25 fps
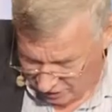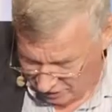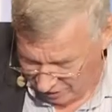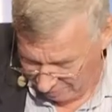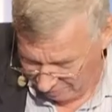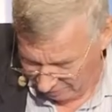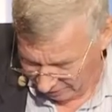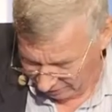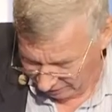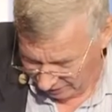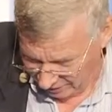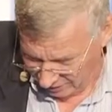is a
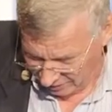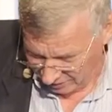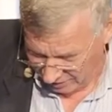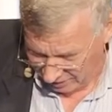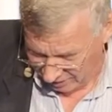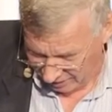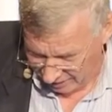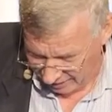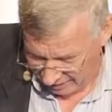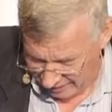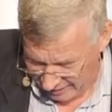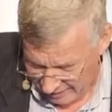building
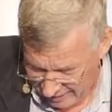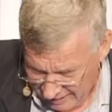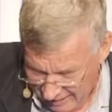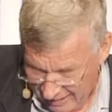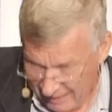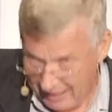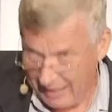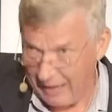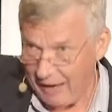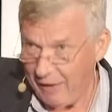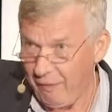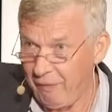society,
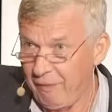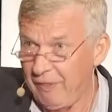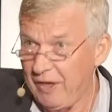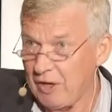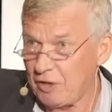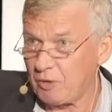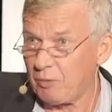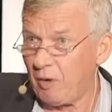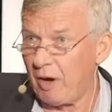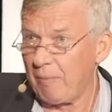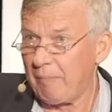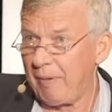and
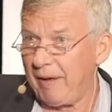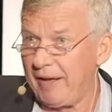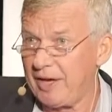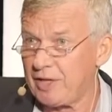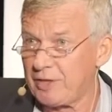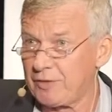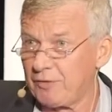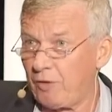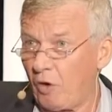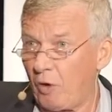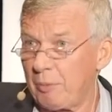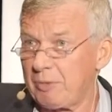this one
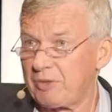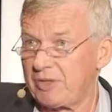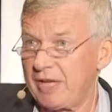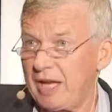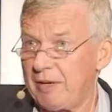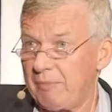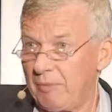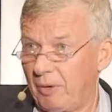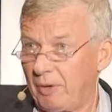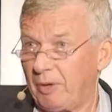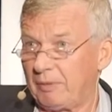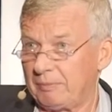pays
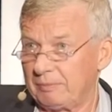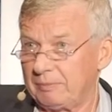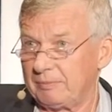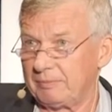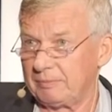4% more.